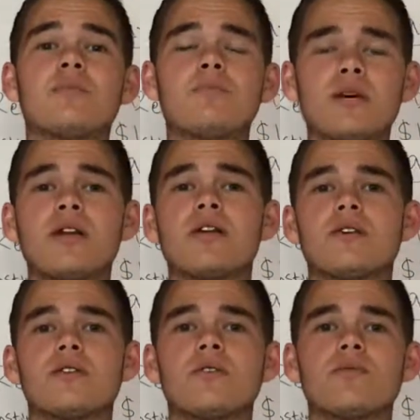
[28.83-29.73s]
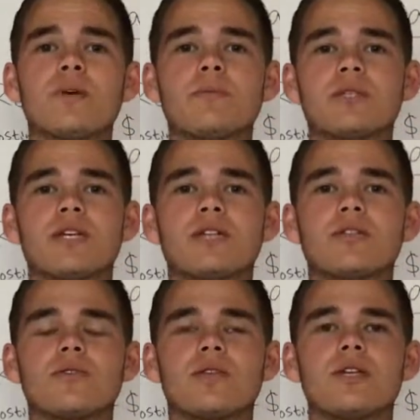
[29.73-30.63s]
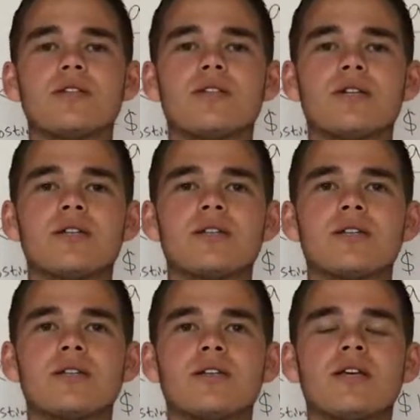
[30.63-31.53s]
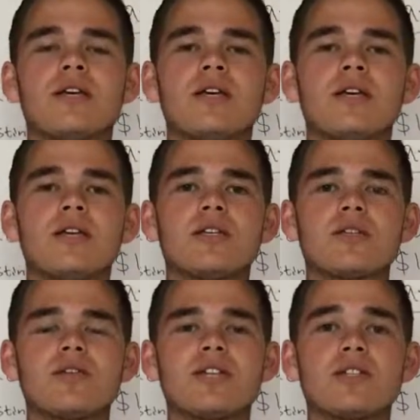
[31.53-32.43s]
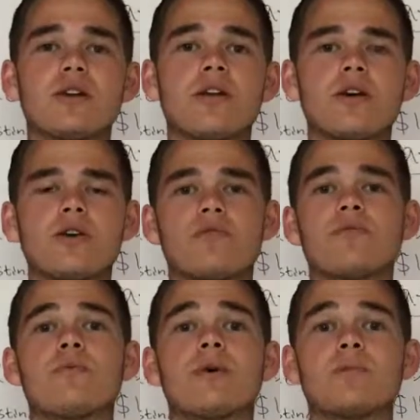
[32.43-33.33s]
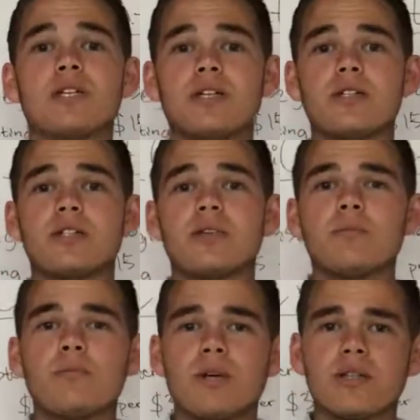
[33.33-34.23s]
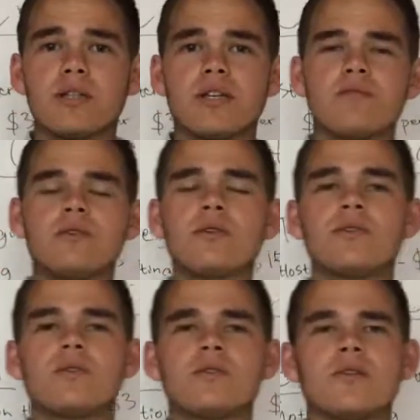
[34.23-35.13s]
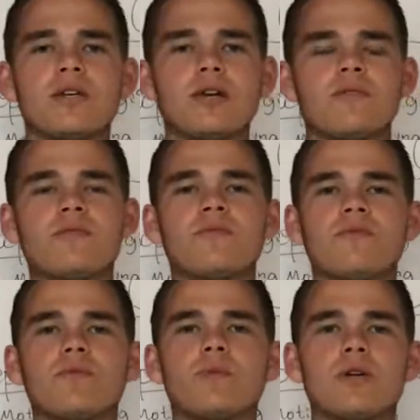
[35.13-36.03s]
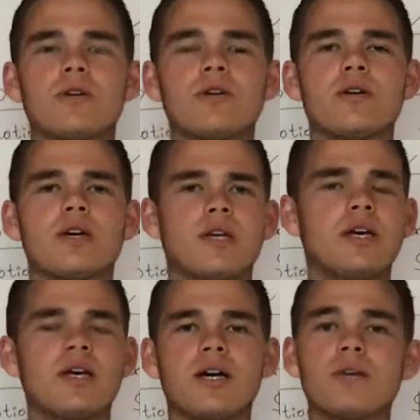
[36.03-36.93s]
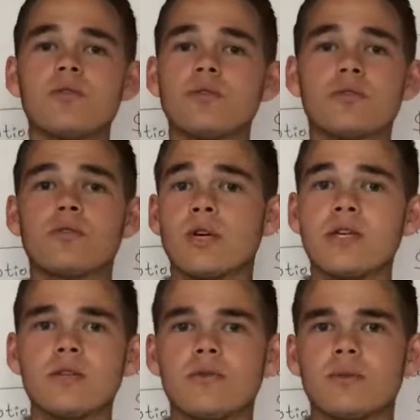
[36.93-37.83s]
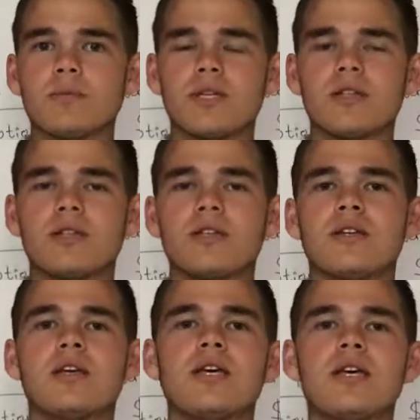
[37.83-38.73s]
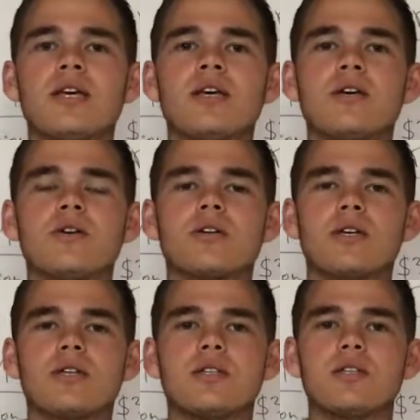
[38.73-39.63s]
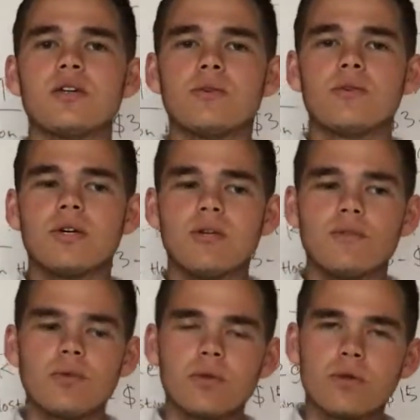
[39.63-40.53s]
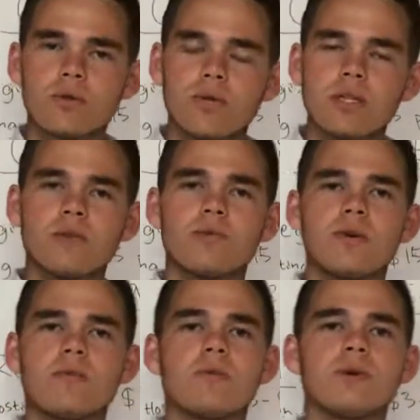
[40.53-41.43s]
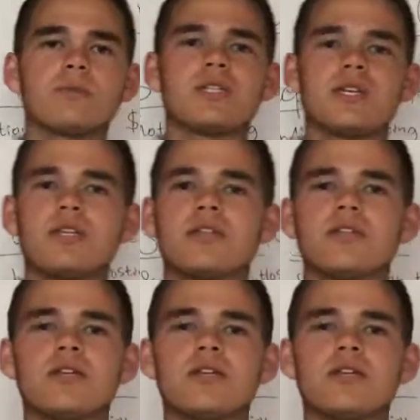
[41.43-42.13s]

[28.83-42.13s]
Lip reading: billion websites on the internet. So that's a lot of websites. But have you ever wondered, how do you create a website? Okay, so if you want to create a website,